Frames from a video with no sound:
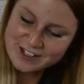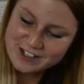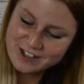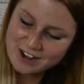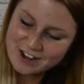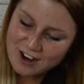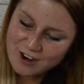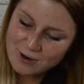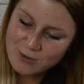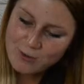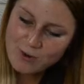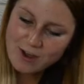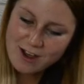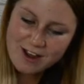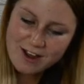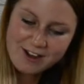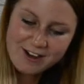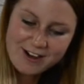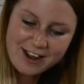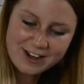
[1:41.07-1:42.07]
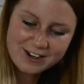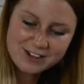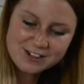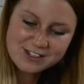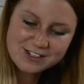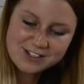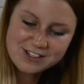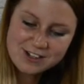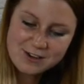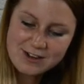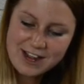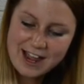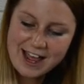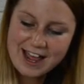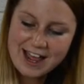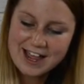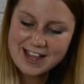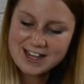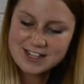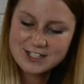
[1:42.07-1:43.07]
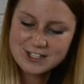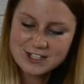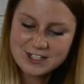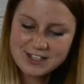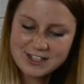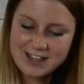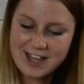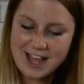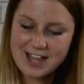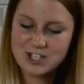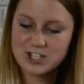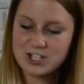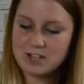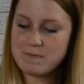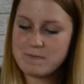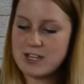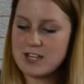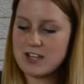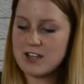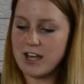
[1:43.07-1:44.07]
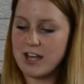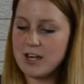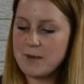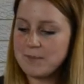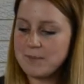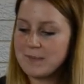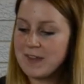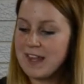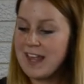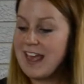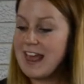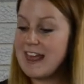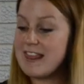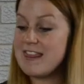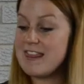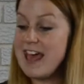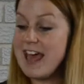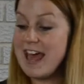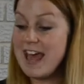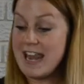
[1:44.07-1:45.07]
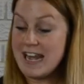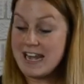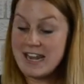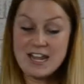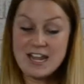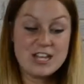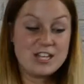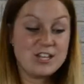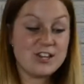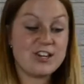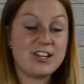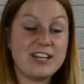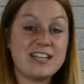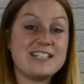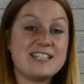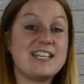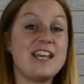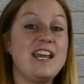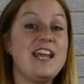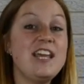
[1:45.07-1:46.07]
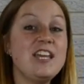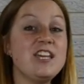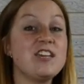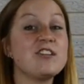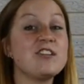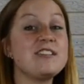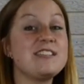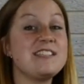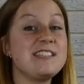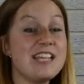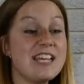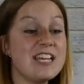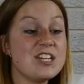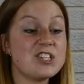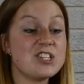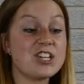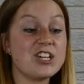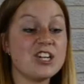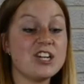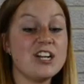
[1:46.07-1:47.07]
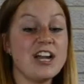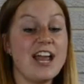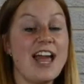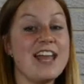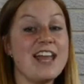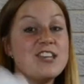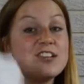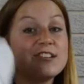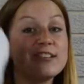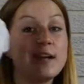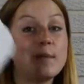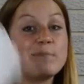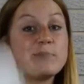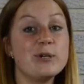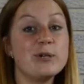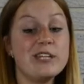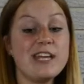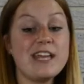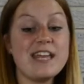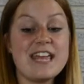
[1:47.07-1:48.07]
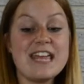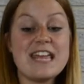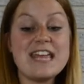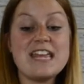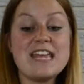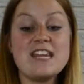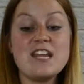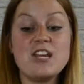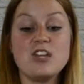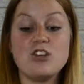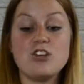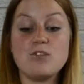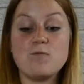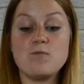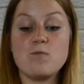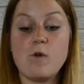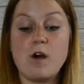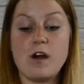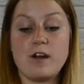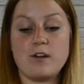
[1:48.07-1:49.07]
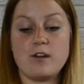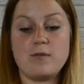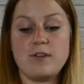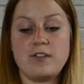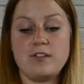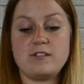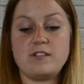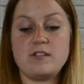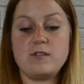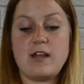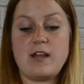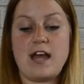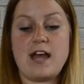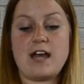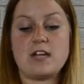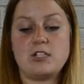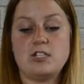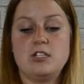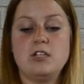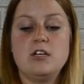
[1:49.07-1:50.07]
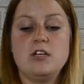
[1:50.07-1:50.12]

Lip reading: our water and our soda ash. That should be good. Then you're gonna take your t-shirt and you're gonna put it in your water with your soda ash.